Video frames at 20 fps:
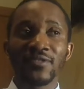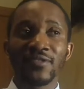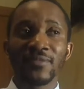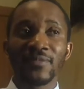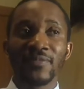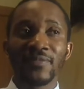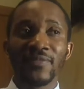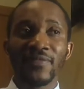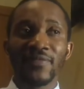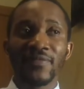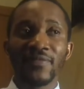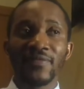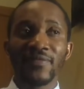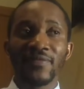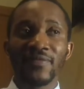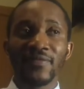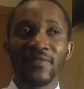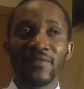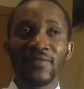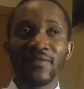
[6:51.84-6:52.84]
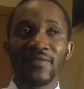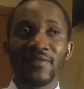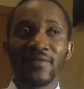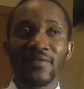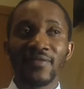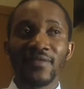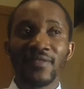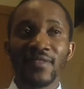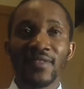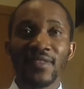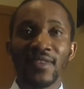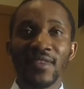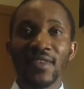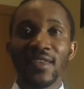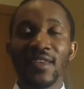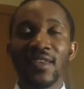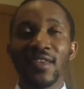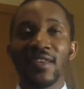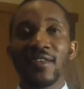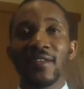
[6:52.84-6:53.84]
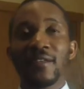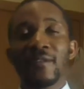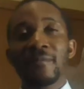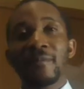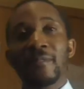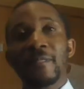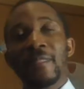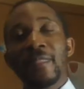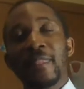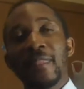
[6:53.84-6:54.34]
(silence)